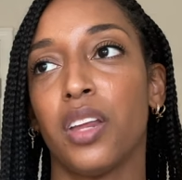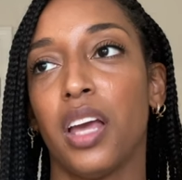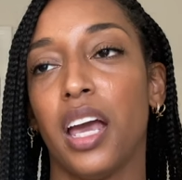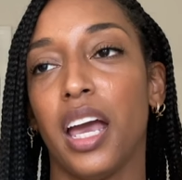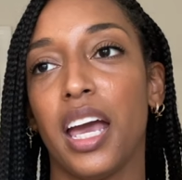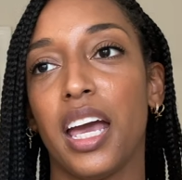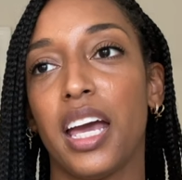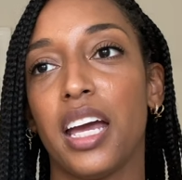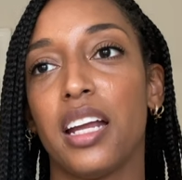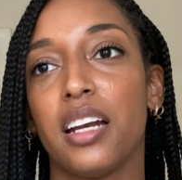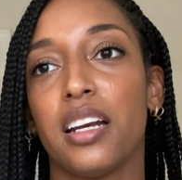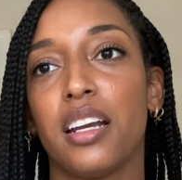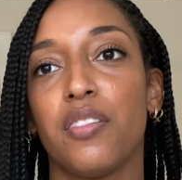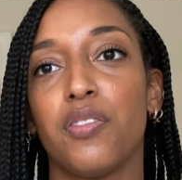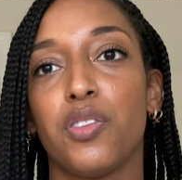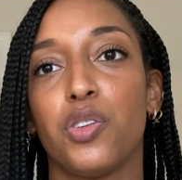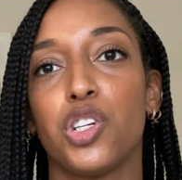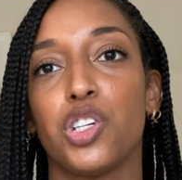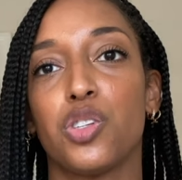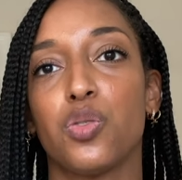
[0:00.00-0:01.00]
and
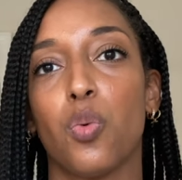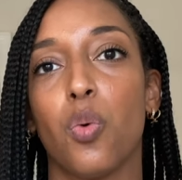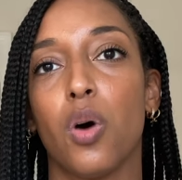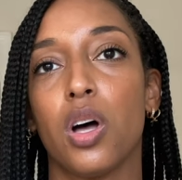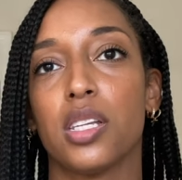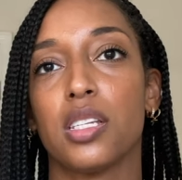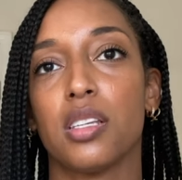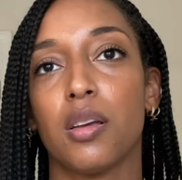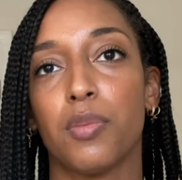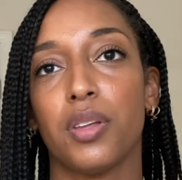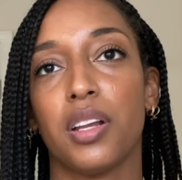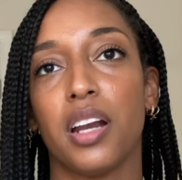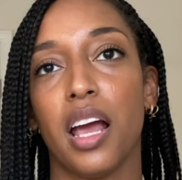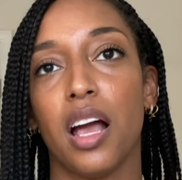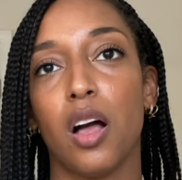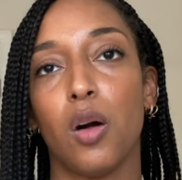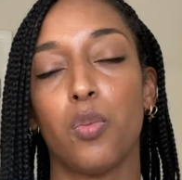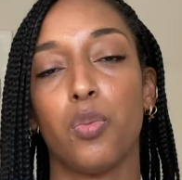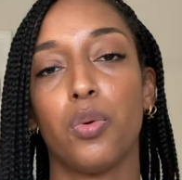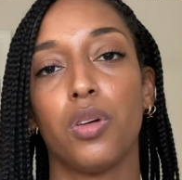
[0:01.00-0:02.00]
if you just want something to
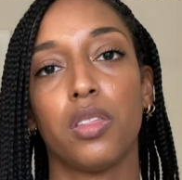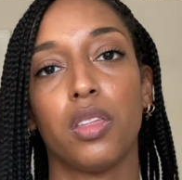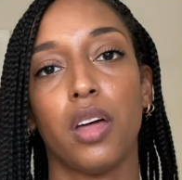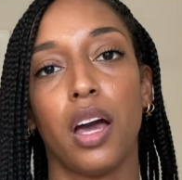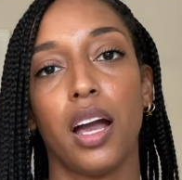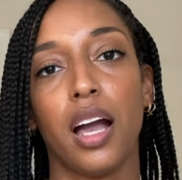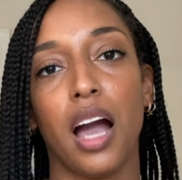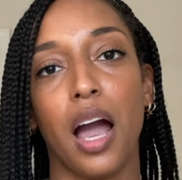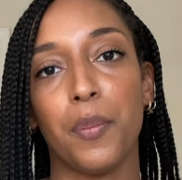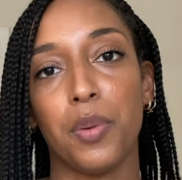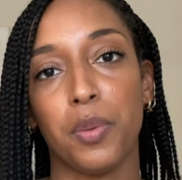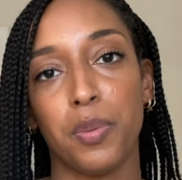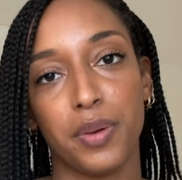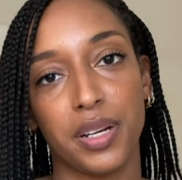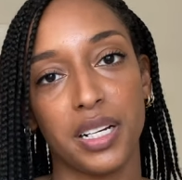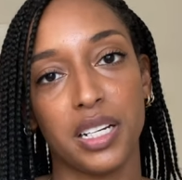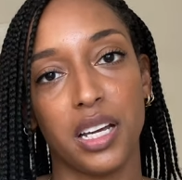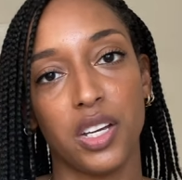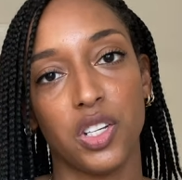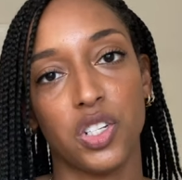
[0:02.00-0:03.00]
help with like
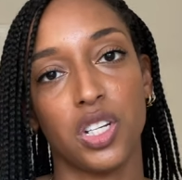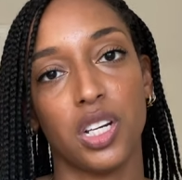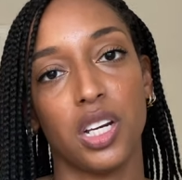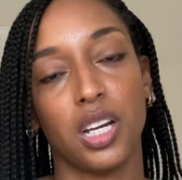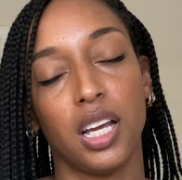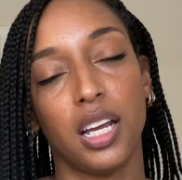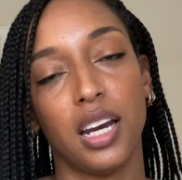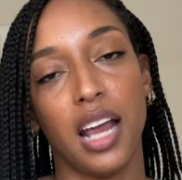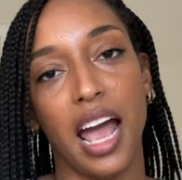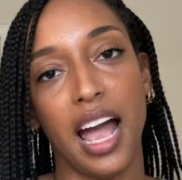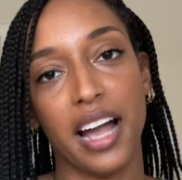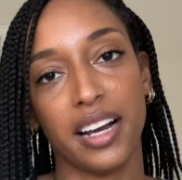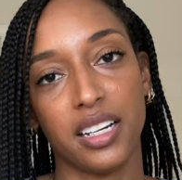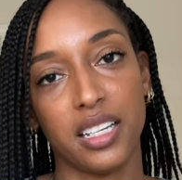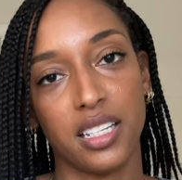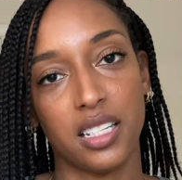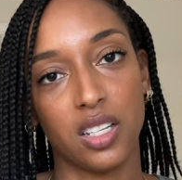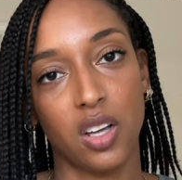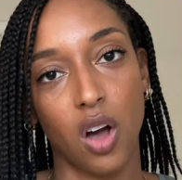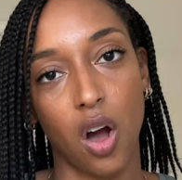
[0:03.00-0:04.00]
hyperpigmentation and
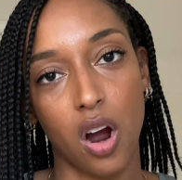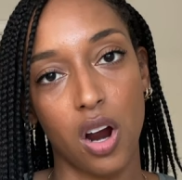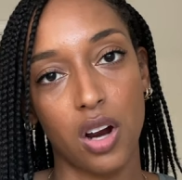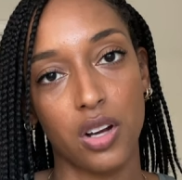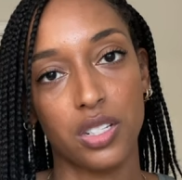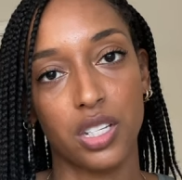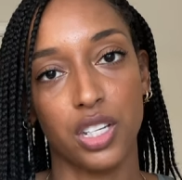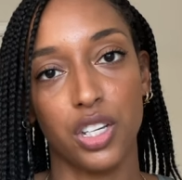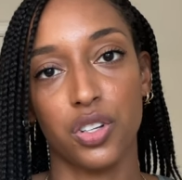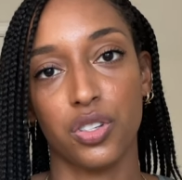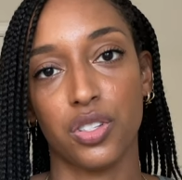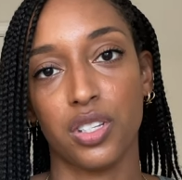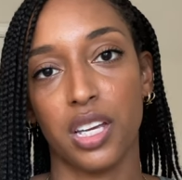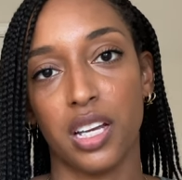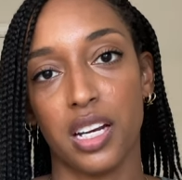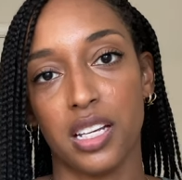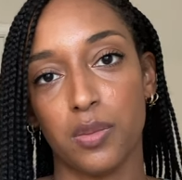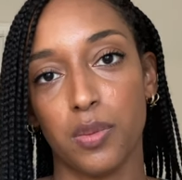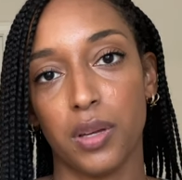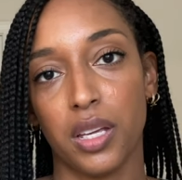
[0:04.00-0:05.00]
acne scars and your
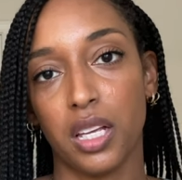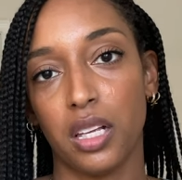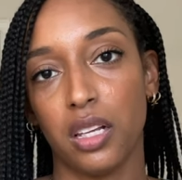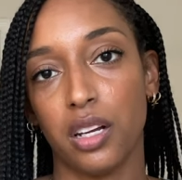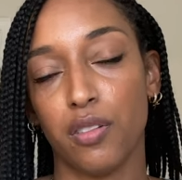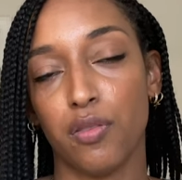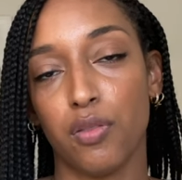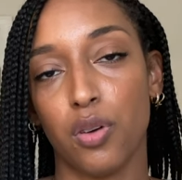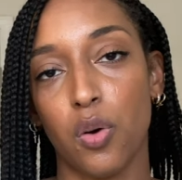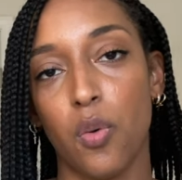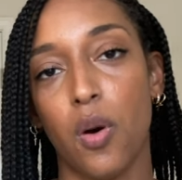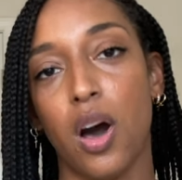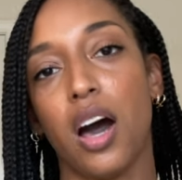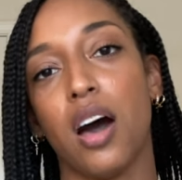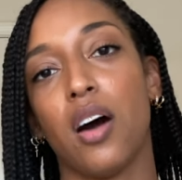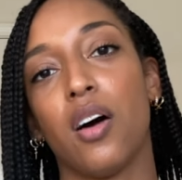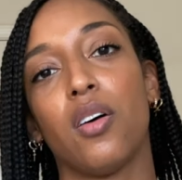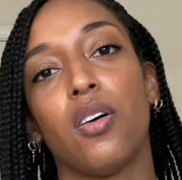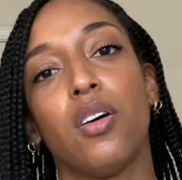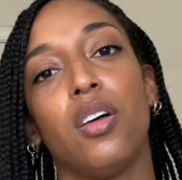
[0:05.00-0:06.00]
skin has been clear for a
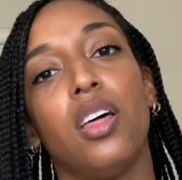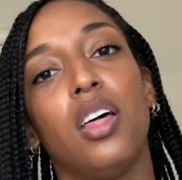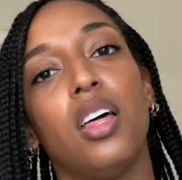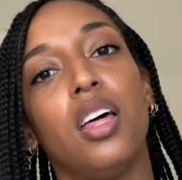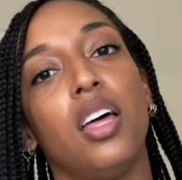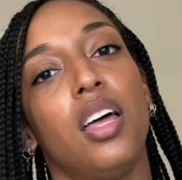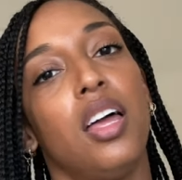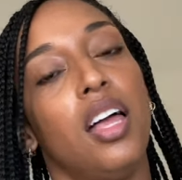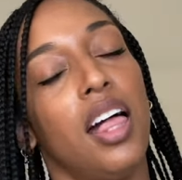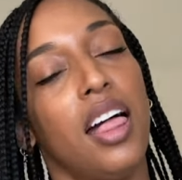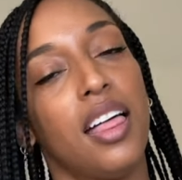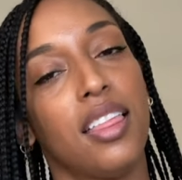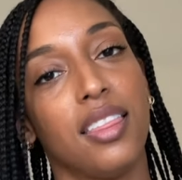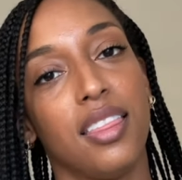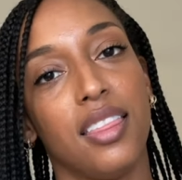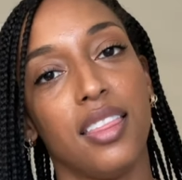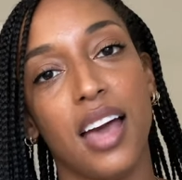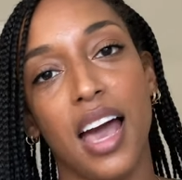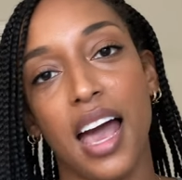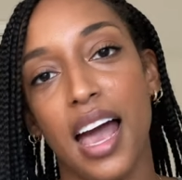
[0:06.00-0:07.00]
while,
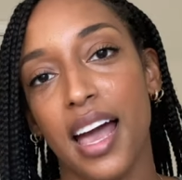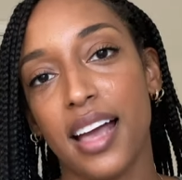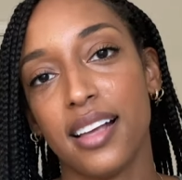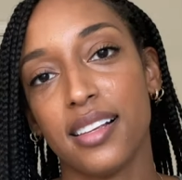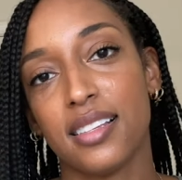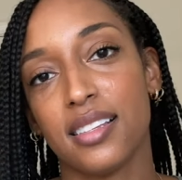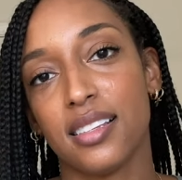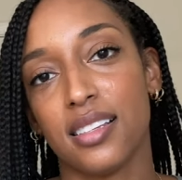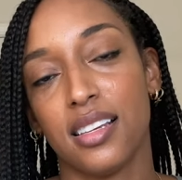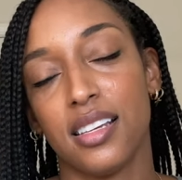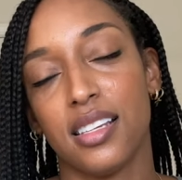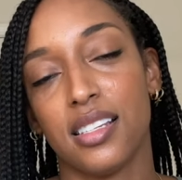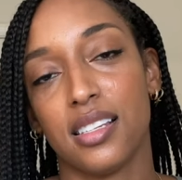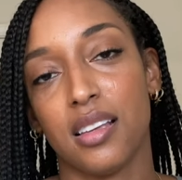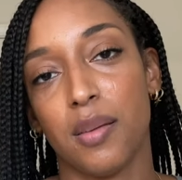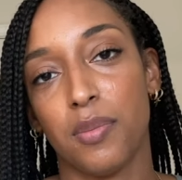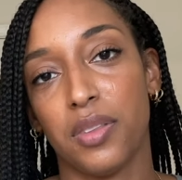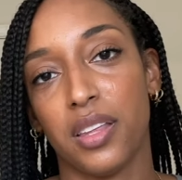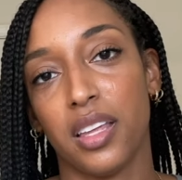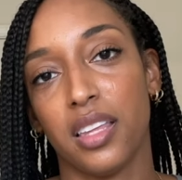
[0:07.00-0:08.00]
that is
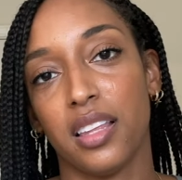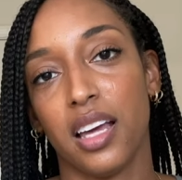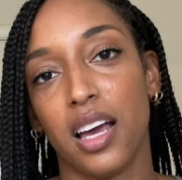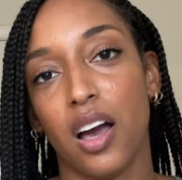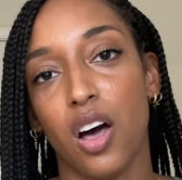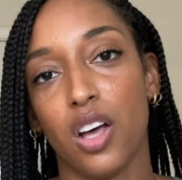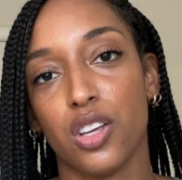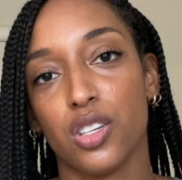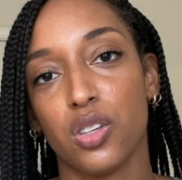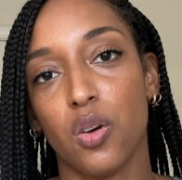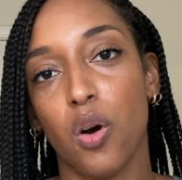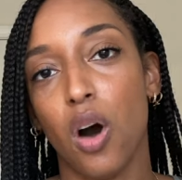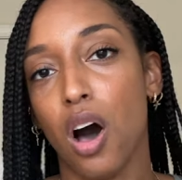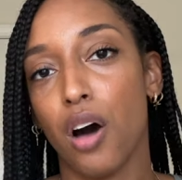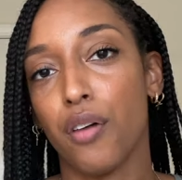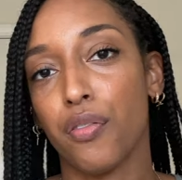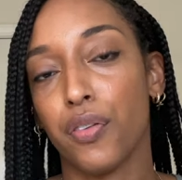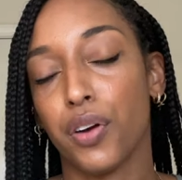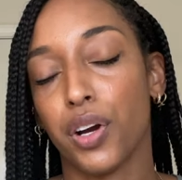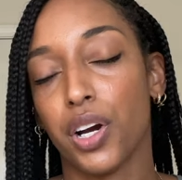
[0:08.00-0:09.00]
something they also
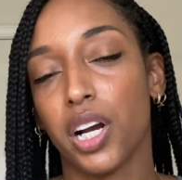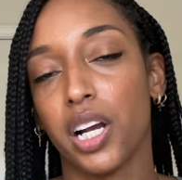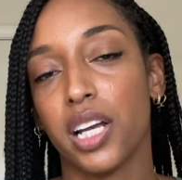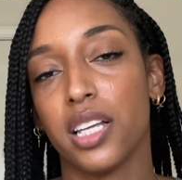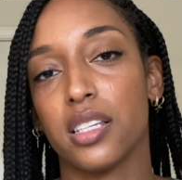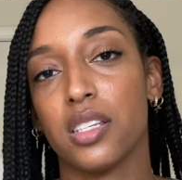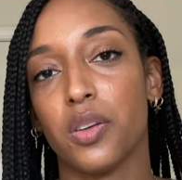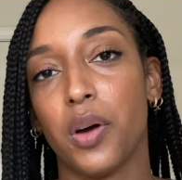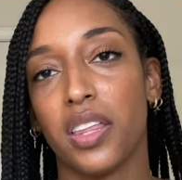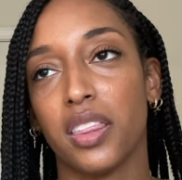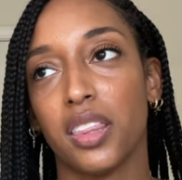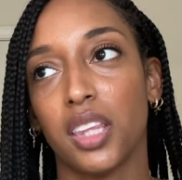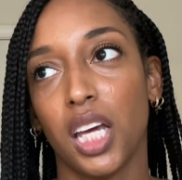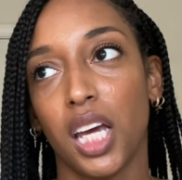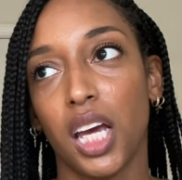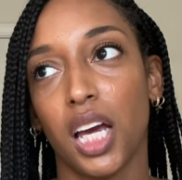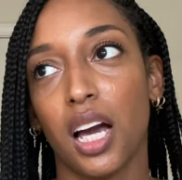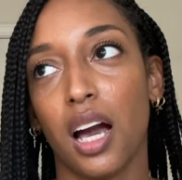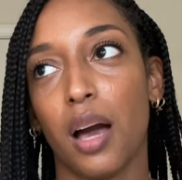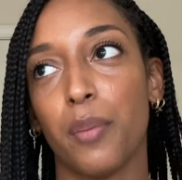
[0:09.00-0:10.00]
offer. And so I
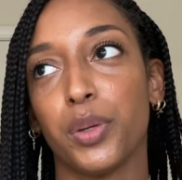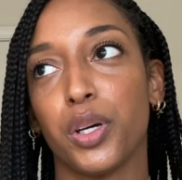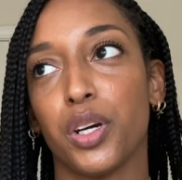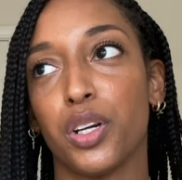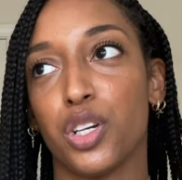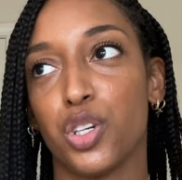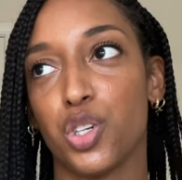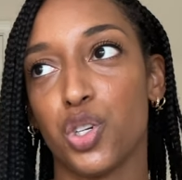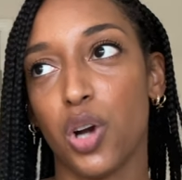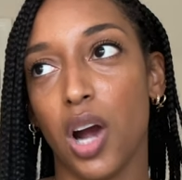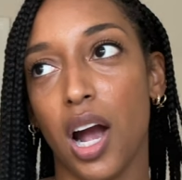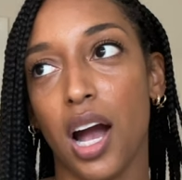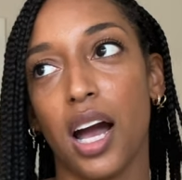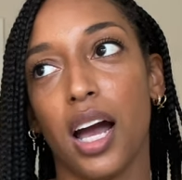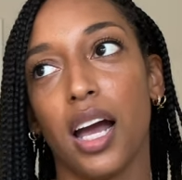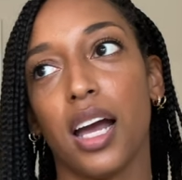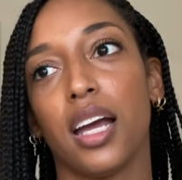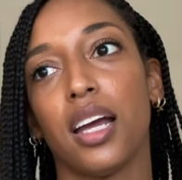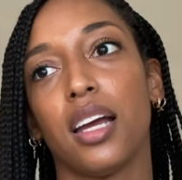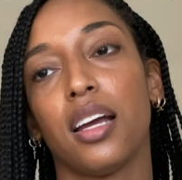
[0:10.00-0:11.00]
think I'm going to
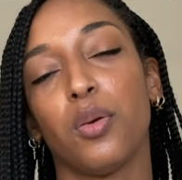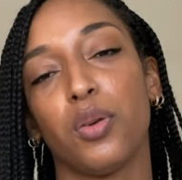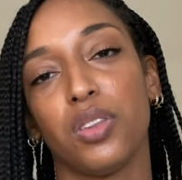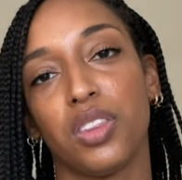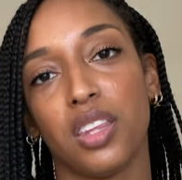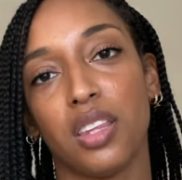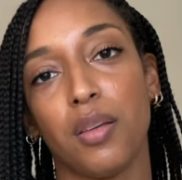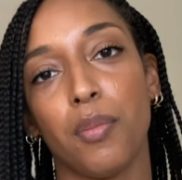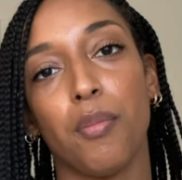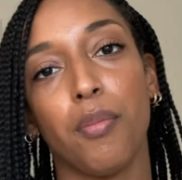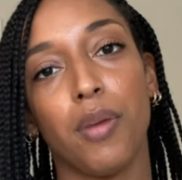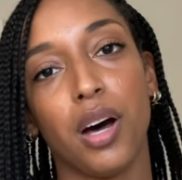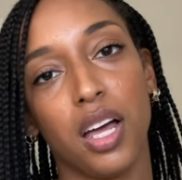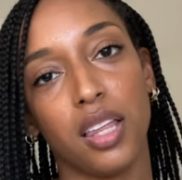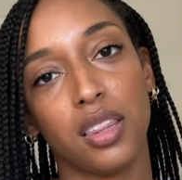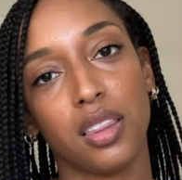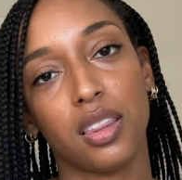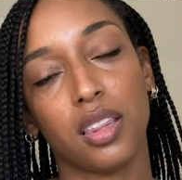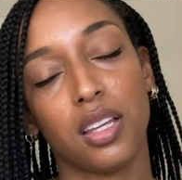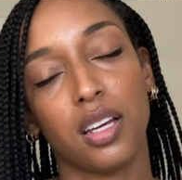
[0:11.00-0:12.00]
try within the
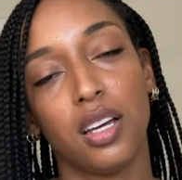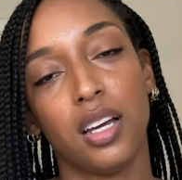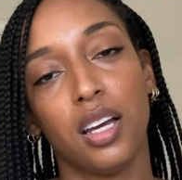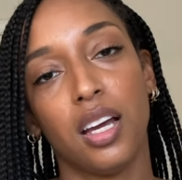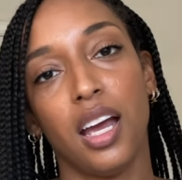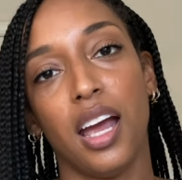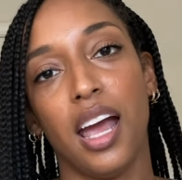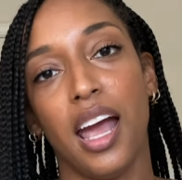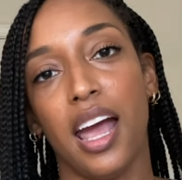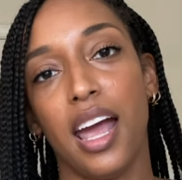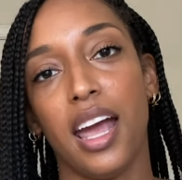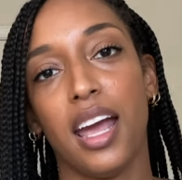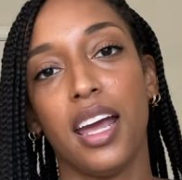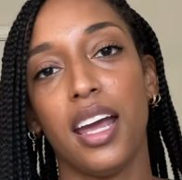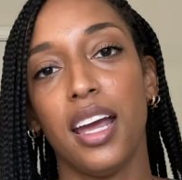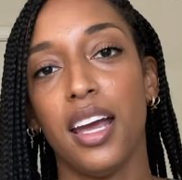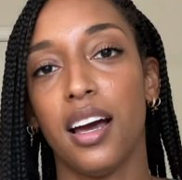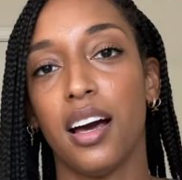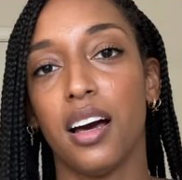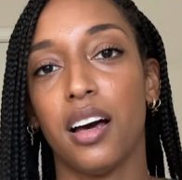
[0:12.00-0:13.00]
month
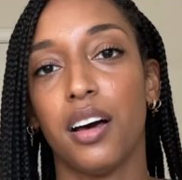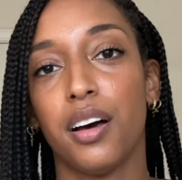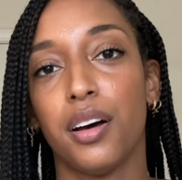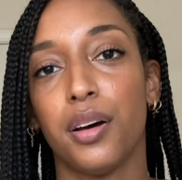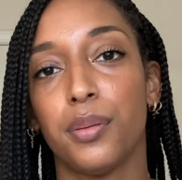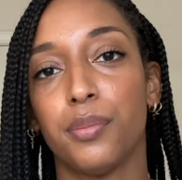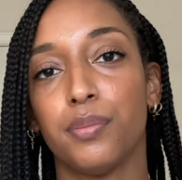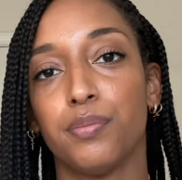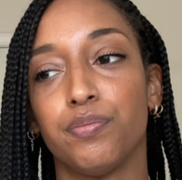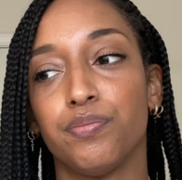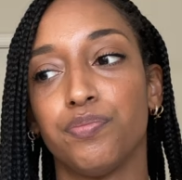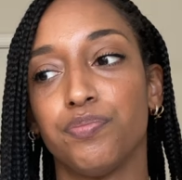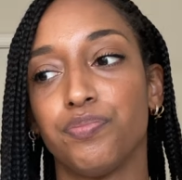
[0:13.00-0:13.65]
a um,